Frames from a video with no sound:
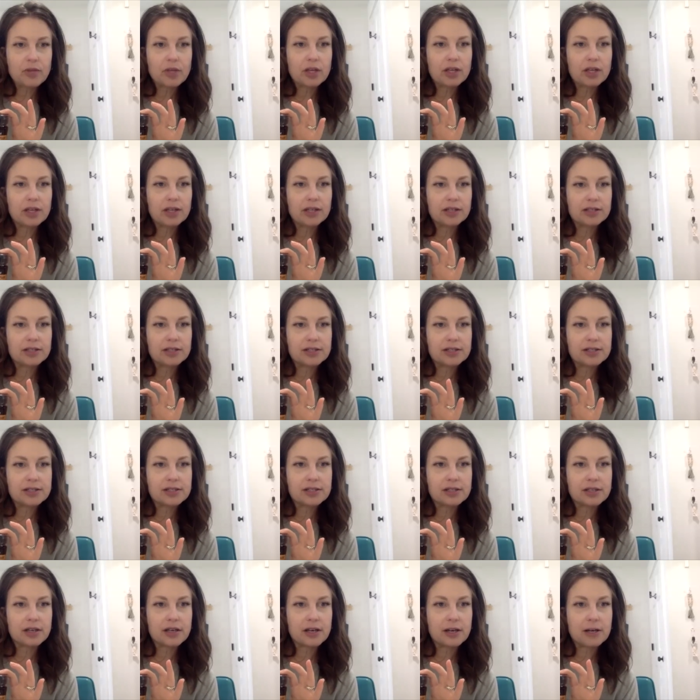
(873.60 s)
is,
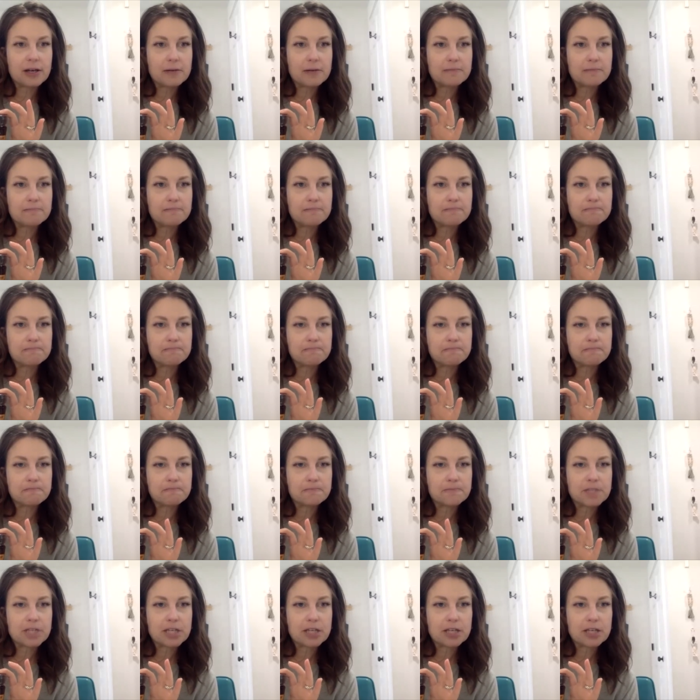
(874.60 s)
hang
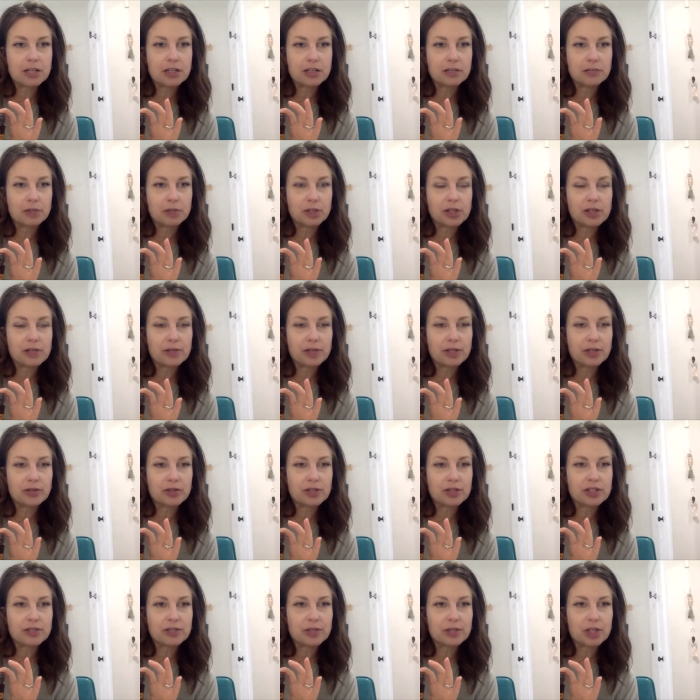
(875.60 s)
on, I'm looking at my
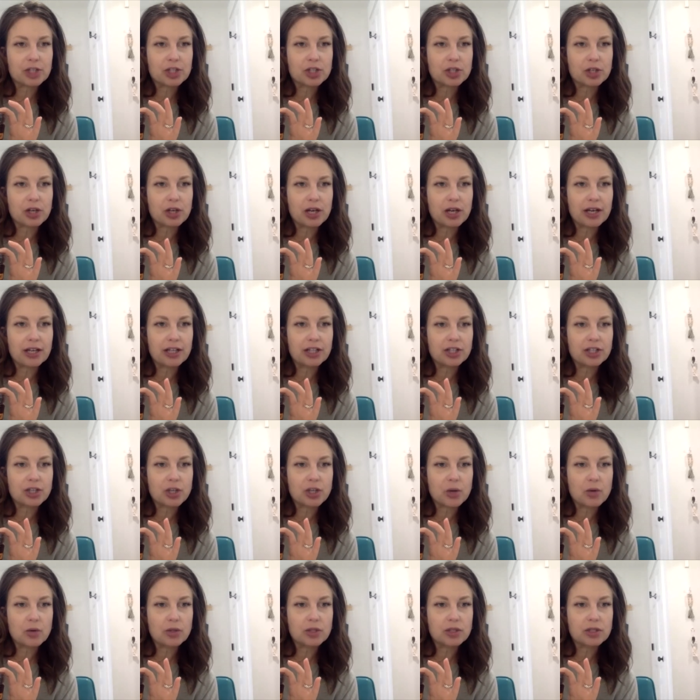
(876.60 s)
notes to make sure I
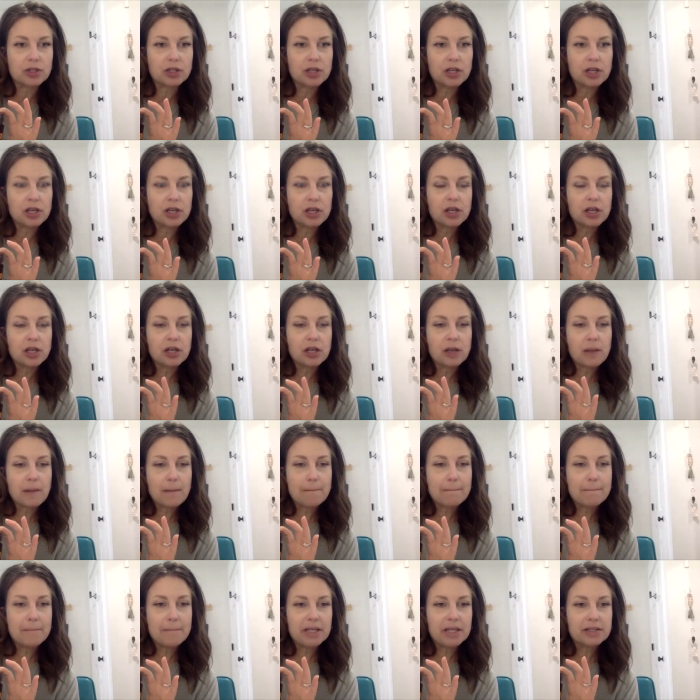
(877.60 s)
don't
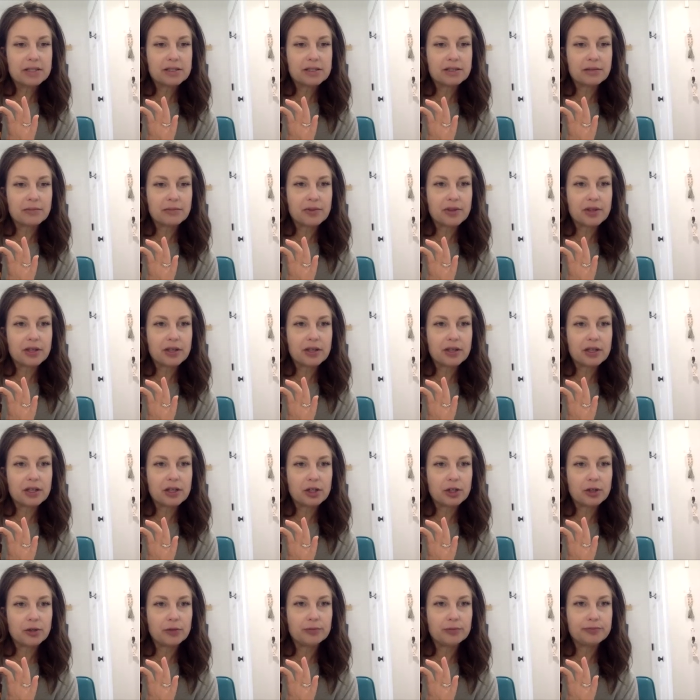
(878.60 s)
miss something
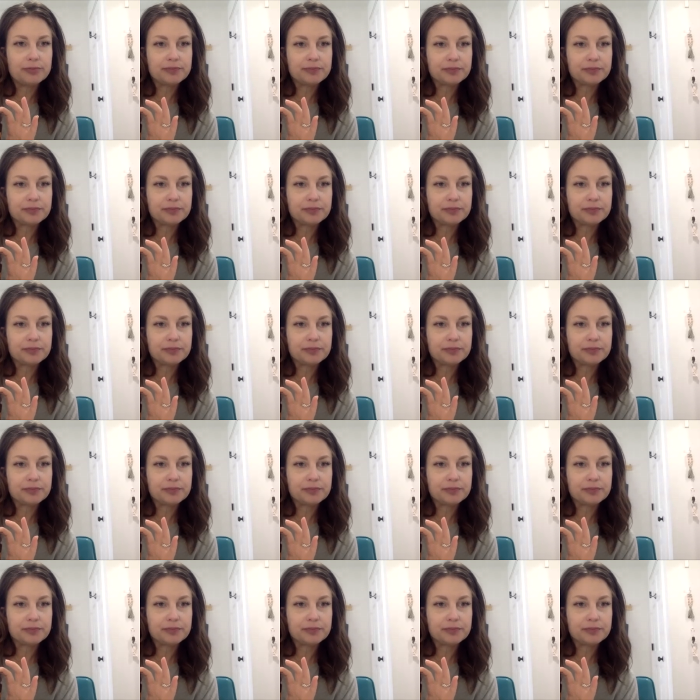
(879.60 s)
here.